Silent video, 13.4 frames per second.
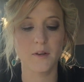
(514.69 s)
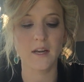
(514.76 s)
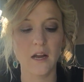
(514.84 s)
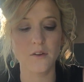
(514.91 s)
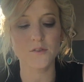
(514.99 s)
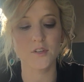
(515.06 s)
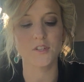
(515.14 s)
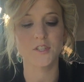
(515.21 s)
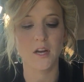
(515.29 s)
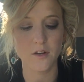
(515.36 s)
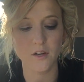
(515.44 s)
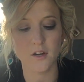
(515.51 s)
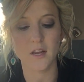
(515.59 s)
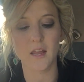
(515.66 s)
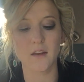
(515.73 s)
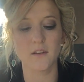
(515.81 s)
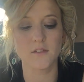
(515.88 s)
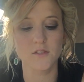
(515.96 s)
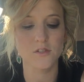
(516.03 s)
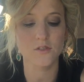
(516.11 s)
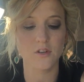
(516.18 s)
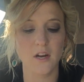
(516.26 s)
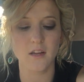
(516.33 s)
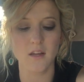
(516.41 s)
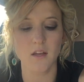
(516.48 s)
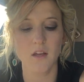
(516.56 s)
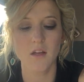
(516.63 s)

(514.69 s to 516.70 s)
but now stretch out your hand and strike